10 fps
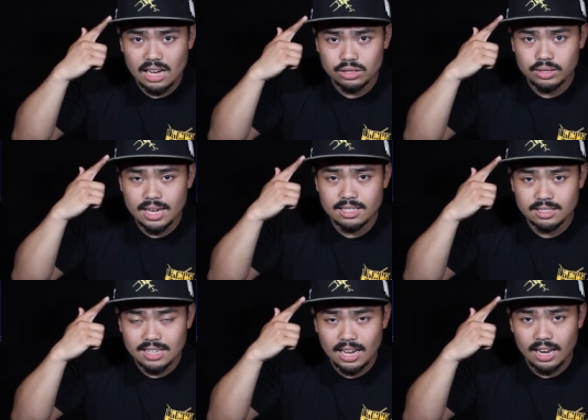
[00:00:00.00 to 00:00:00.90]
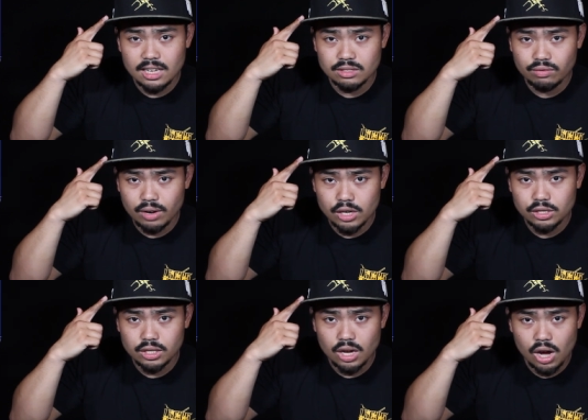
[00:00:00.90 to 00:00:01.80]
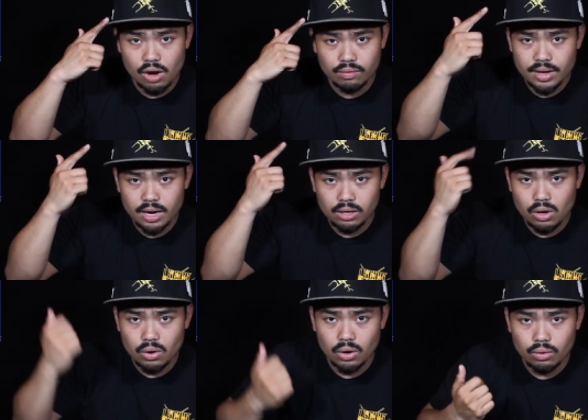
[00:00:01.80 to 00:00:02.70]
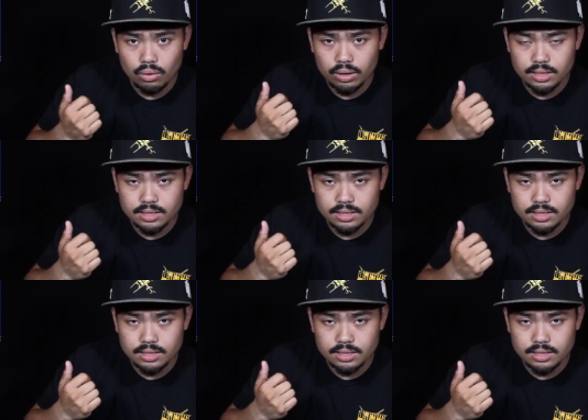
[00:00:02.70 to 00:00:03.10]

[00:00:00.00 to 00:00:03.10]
actually a stylized version of their logo or